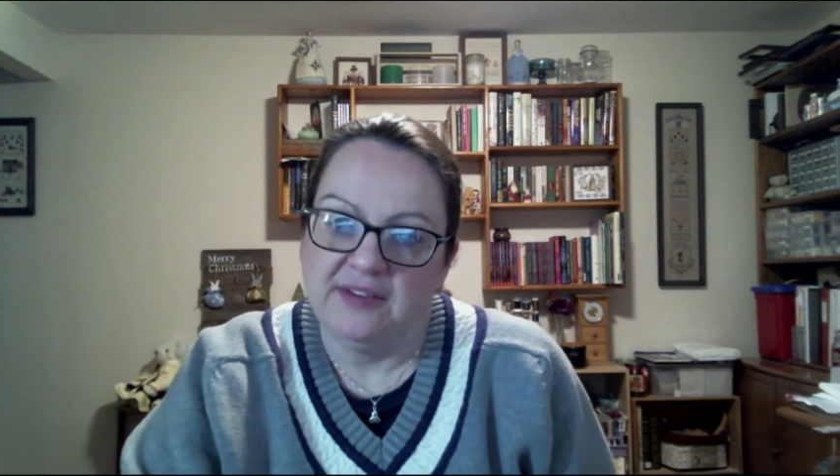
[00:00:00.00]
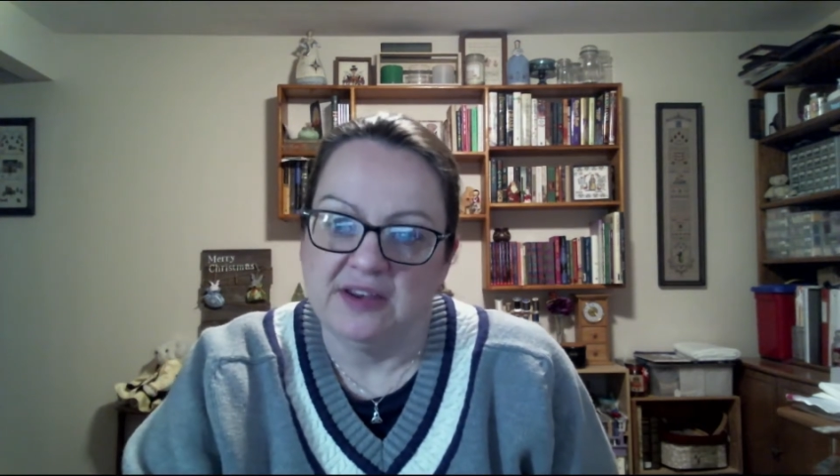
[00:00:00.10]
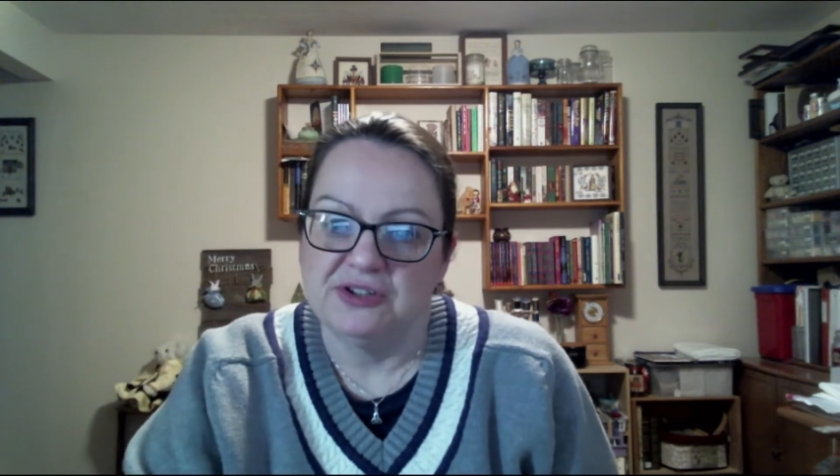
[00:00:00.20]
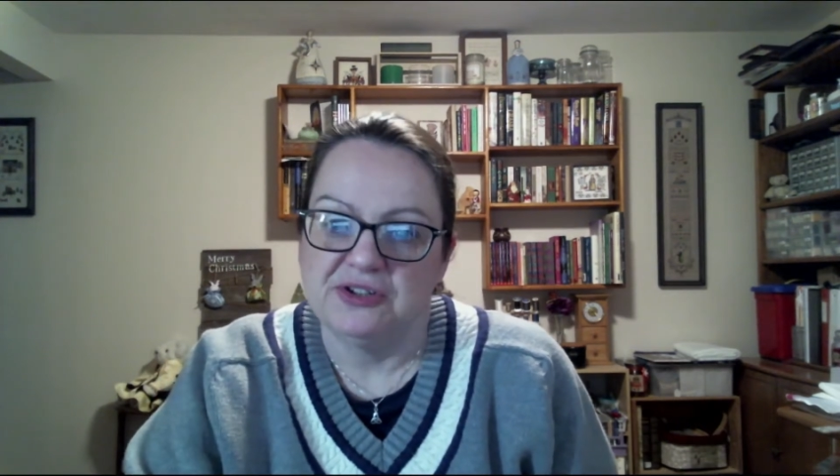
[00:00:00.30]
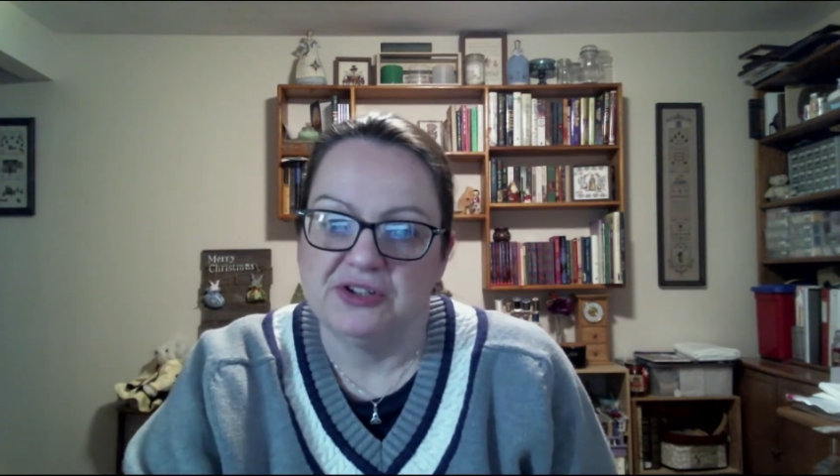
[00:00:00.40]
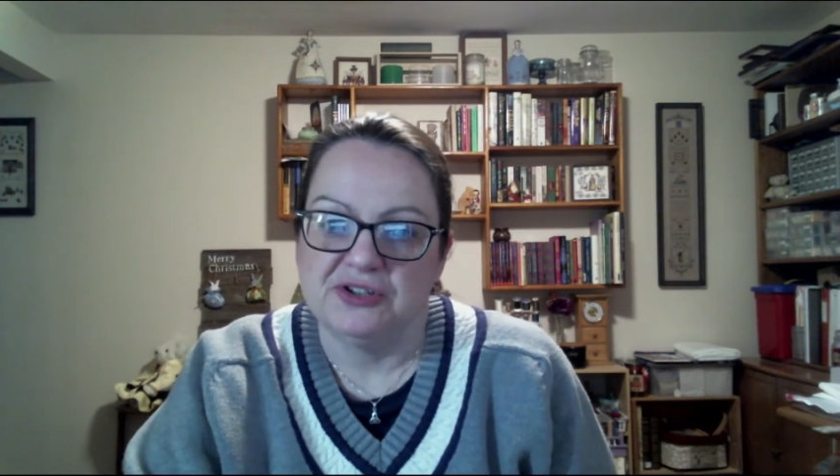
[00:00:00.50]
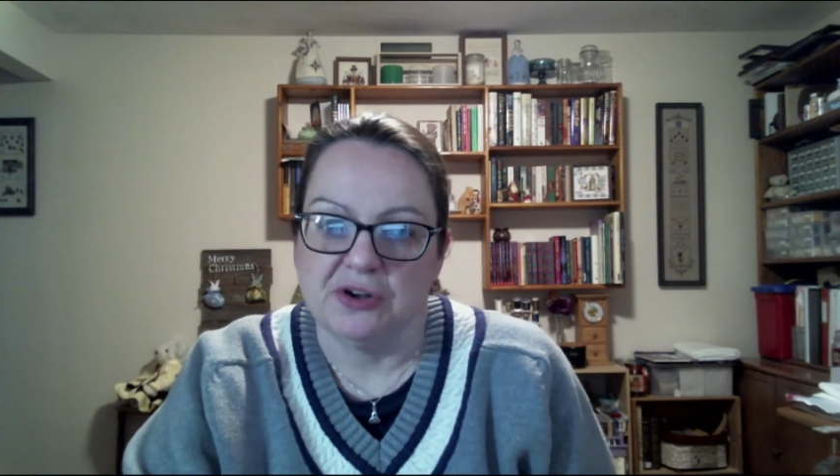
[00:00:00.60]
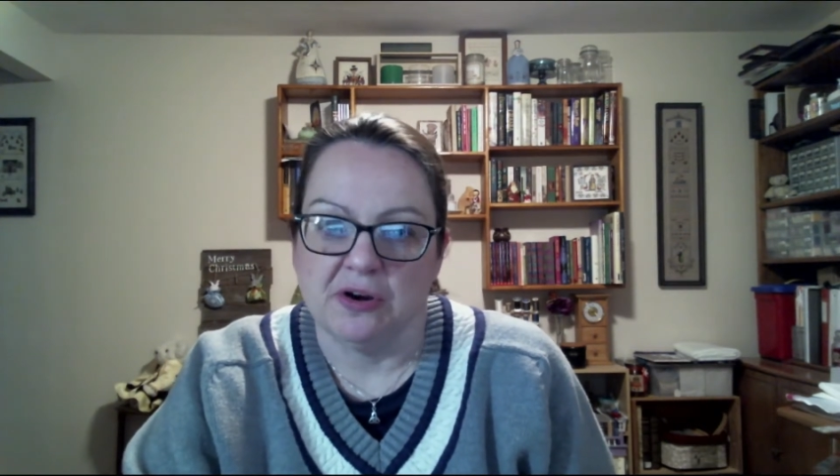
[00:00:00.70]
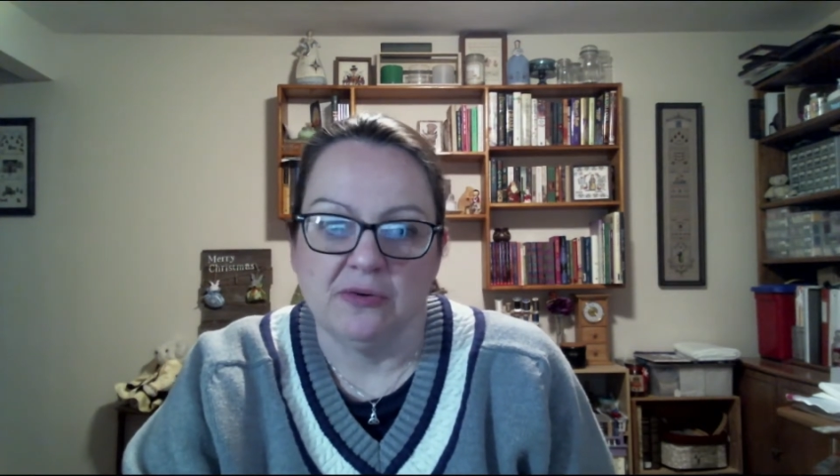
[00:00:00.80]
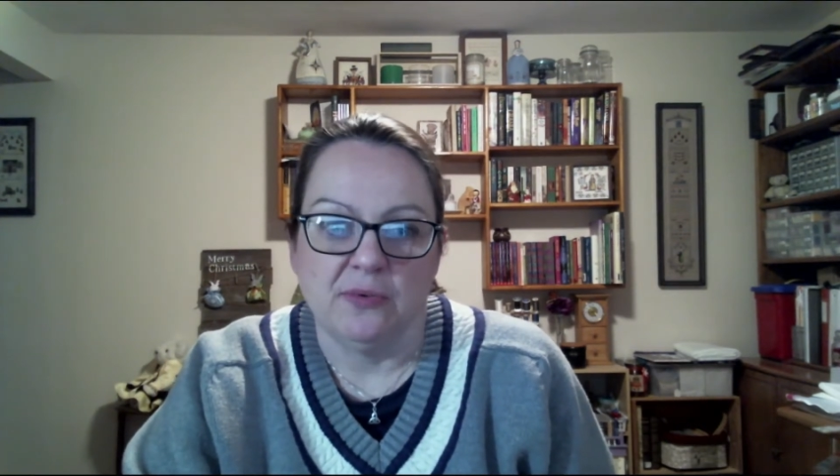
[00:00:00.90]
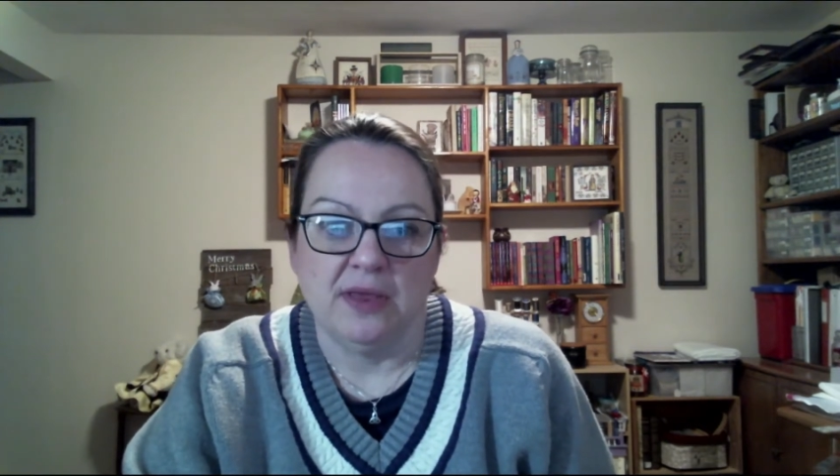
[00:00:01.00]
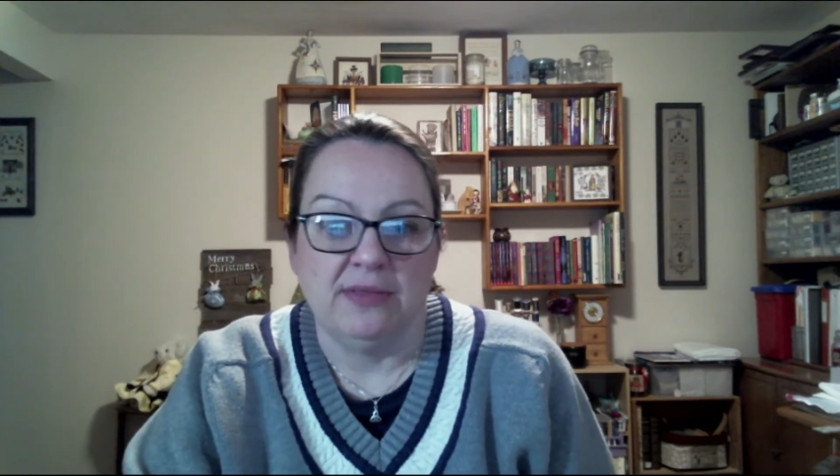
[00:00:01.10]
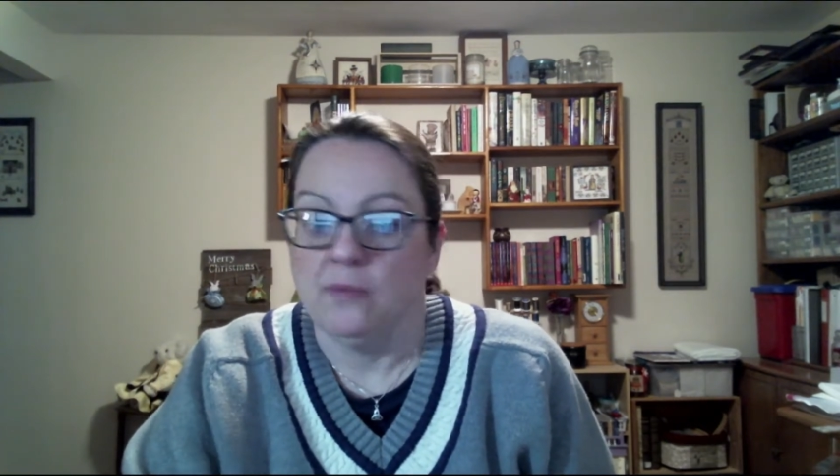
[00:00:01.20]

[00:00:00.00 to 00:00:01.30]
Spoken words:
I should start with